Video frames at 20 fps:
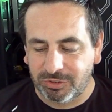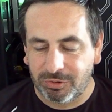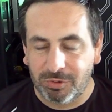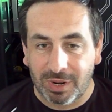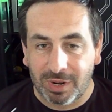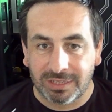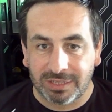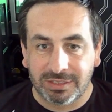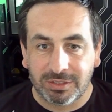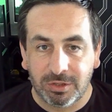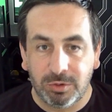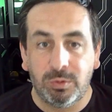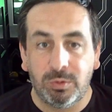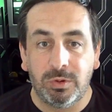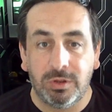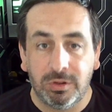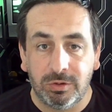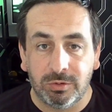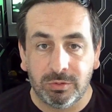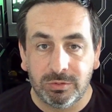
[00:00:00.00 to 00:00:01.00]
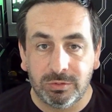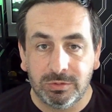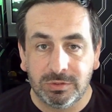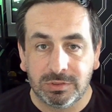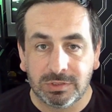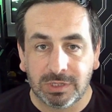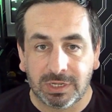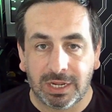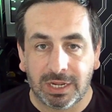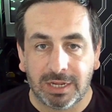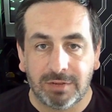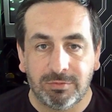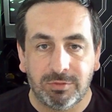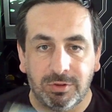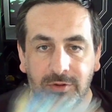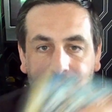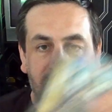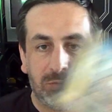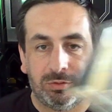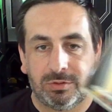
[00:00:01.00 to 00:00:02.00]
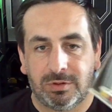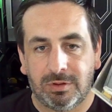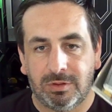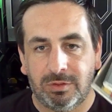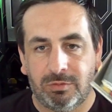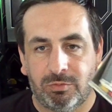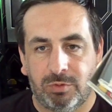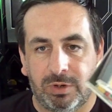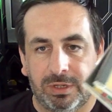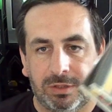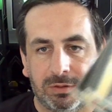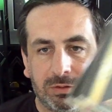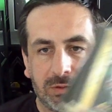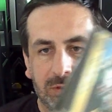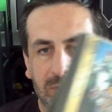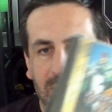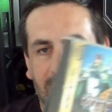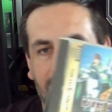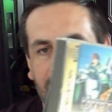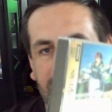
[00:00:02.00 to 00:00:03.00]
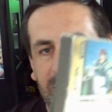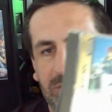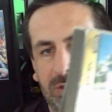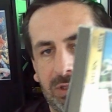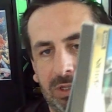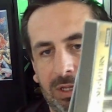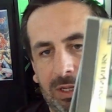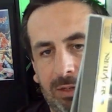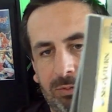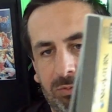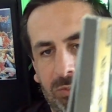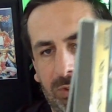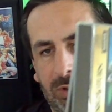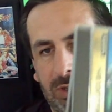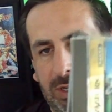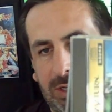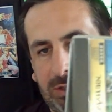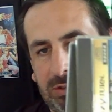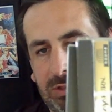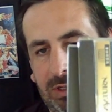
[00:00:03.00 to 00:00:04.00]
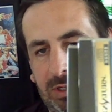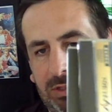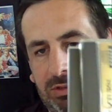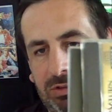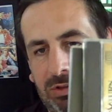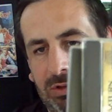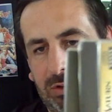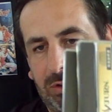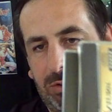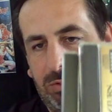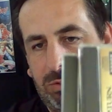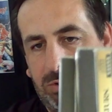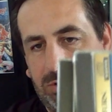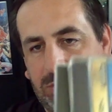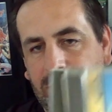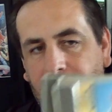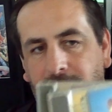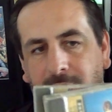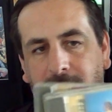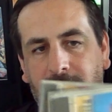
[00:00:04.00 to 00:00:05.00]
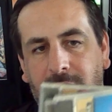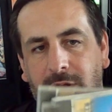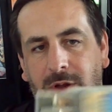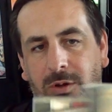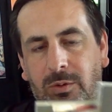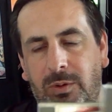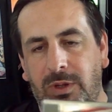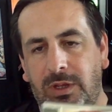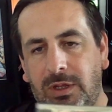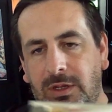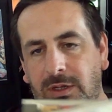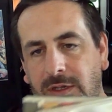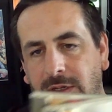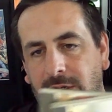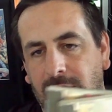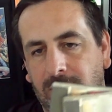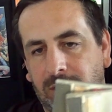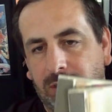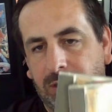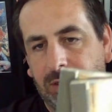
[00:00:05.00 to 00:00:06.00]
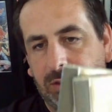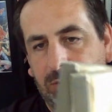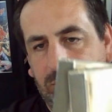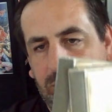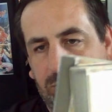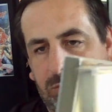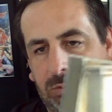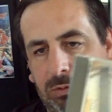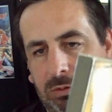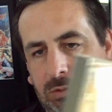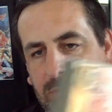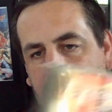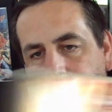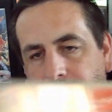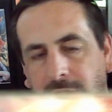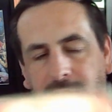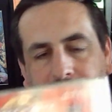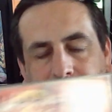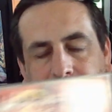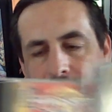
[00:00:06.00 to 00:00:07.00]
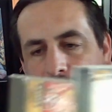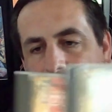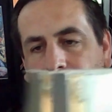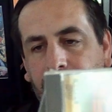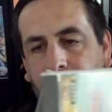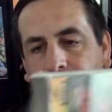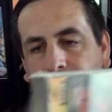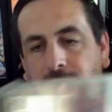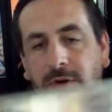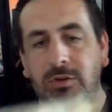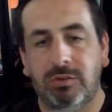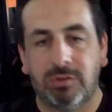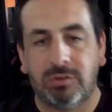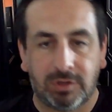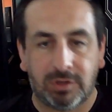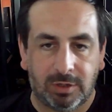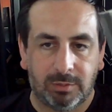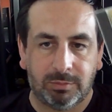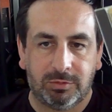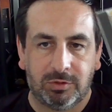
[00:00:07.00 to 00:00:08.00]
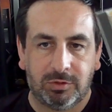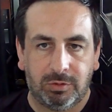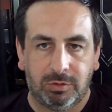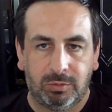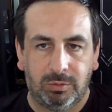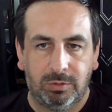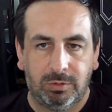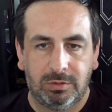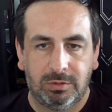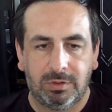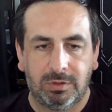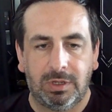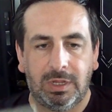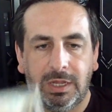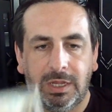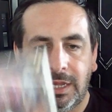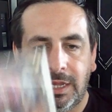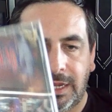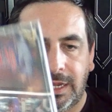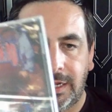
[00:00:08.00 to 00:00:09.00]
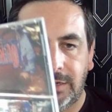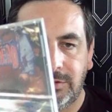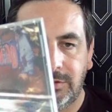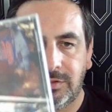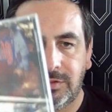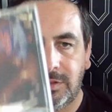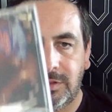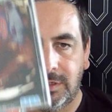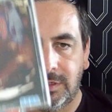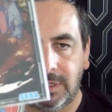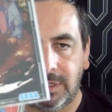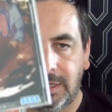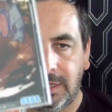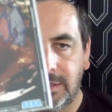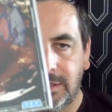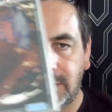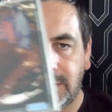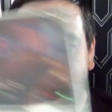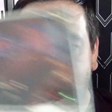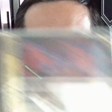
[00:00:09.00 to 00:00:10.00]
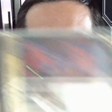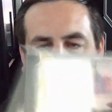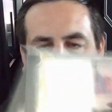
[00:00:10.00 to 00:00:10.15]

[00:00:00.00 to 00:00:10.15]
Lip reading: to show you, I have used the real copies of the game. We got House of the Dead 2, we got, Virtua Cop 2, House of the Dead,